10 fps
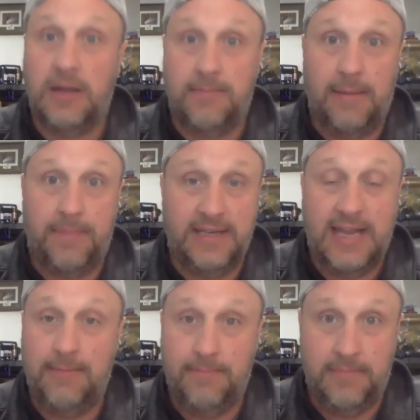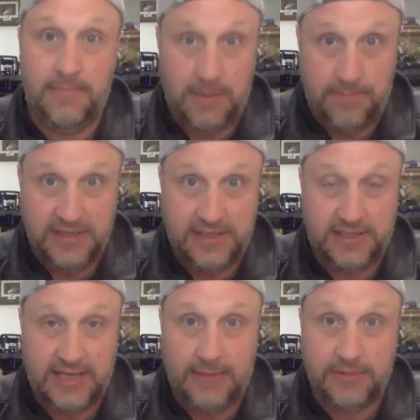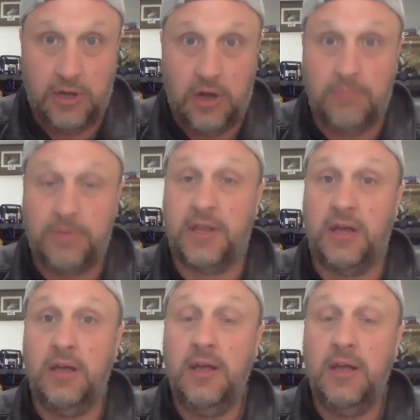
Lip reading: It might be 10 business names long, but the